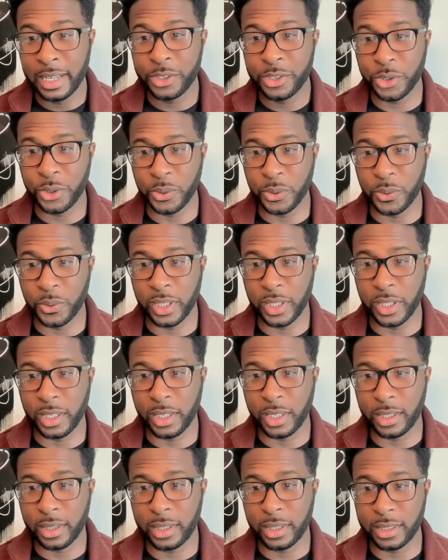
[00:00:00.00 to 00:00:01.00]
to
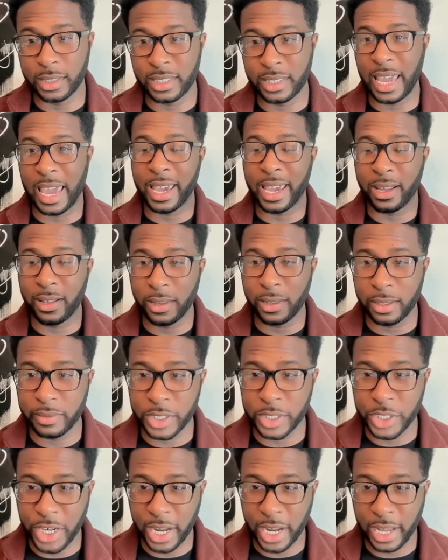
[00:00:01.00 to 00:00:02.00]
the scale of
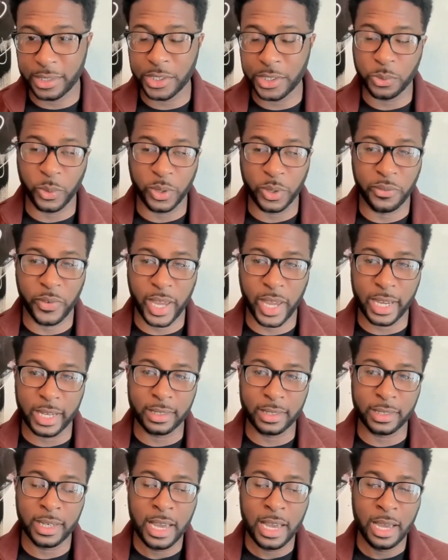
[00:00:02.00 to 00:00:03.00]
the challenges we
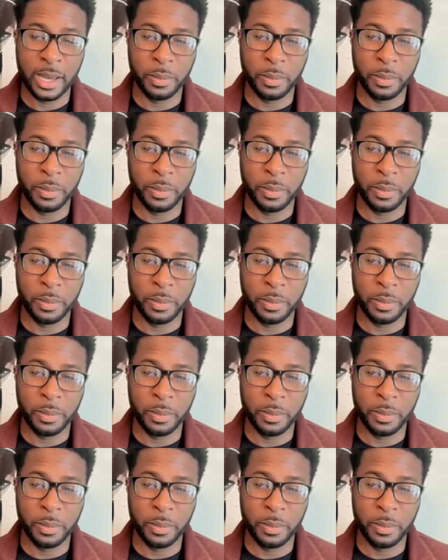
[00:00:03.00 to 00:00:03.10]
face,